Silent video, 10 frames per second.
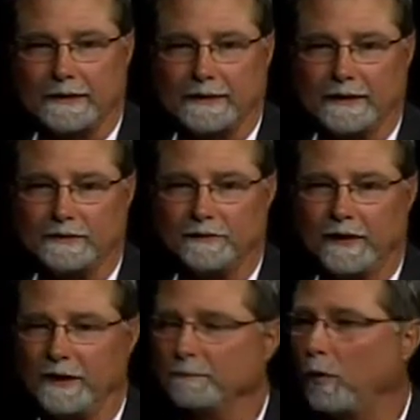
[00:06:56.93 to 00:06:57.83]
it's
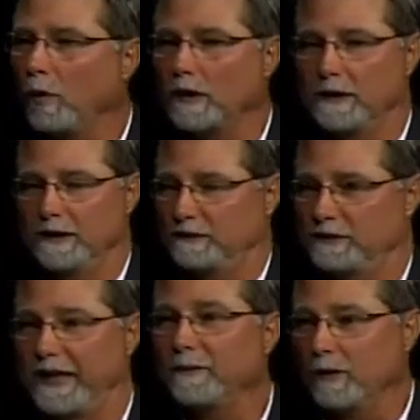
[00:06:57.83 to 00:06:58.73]
very important that it
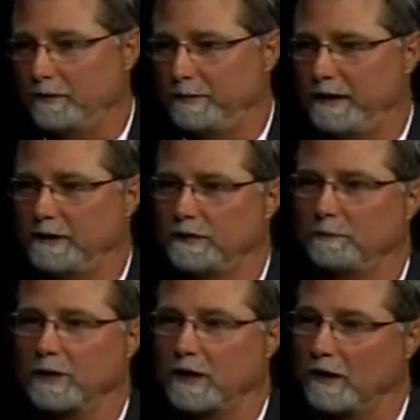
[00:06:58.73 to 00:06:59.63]
stay one piece, and
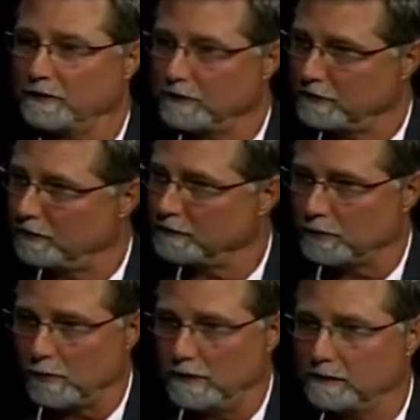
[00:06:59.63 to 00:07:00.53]
because there's no
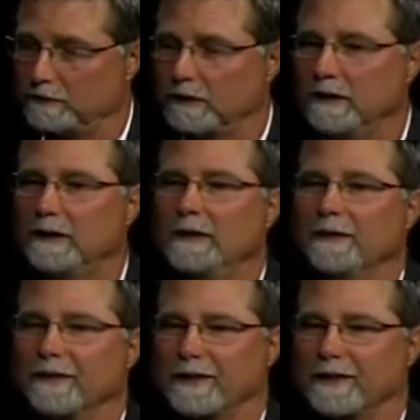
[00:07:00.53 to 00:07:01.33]
joints, the